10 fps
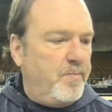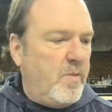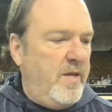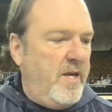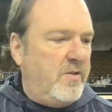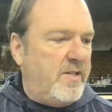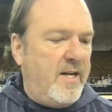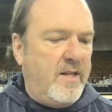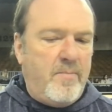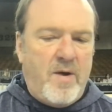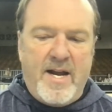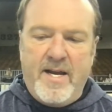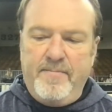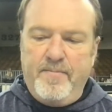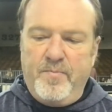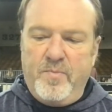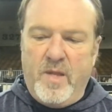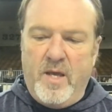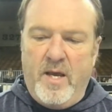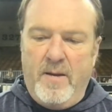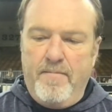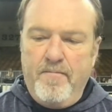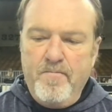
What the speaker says: on the other side of the bracket, and